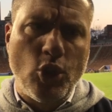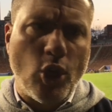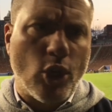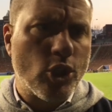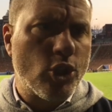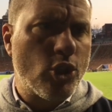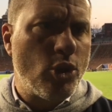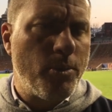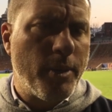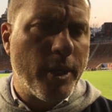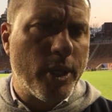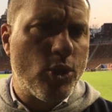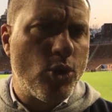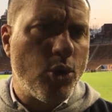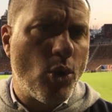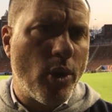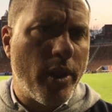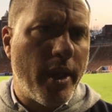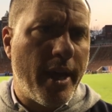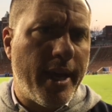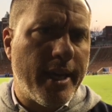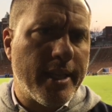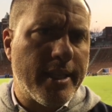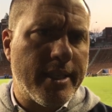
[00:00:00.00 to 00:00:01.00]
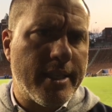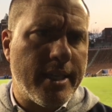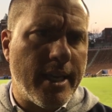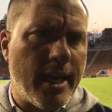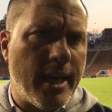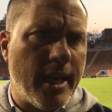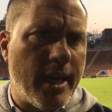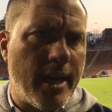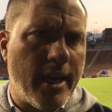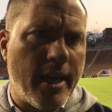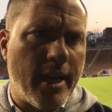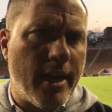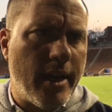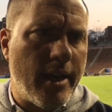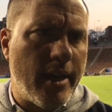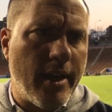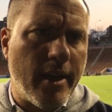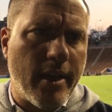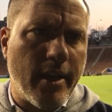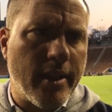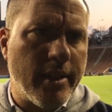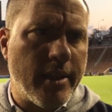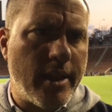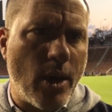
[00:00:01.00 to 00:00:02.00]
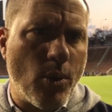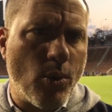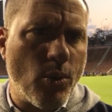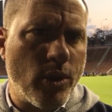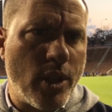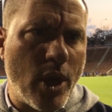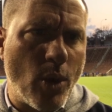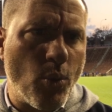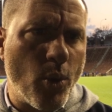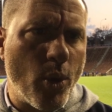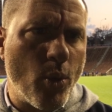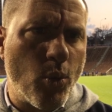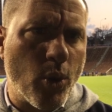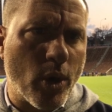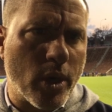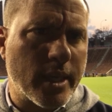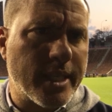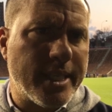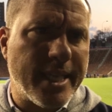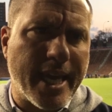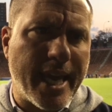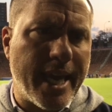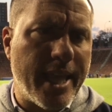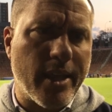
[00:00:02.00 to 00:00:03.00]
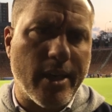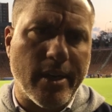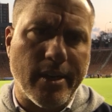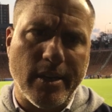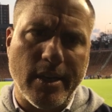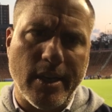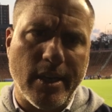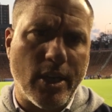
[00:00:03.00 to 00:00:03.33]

Just to make sure that that we work together.